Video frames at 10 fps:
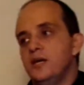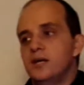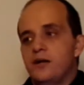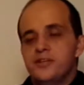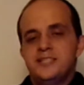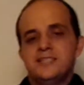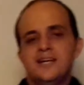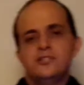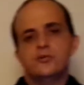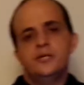This is
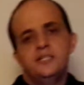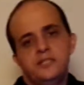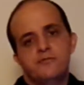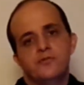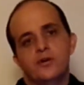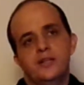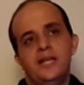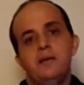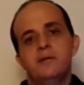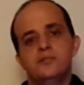not so easy for a
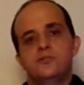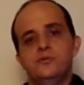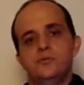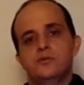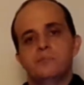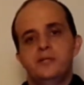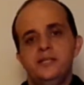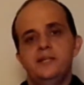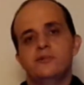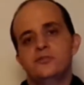layman to
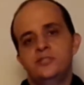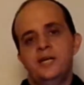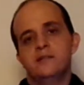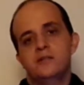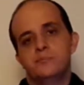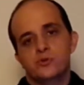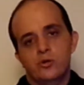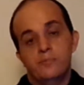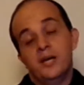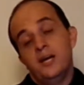completely understand and absorb,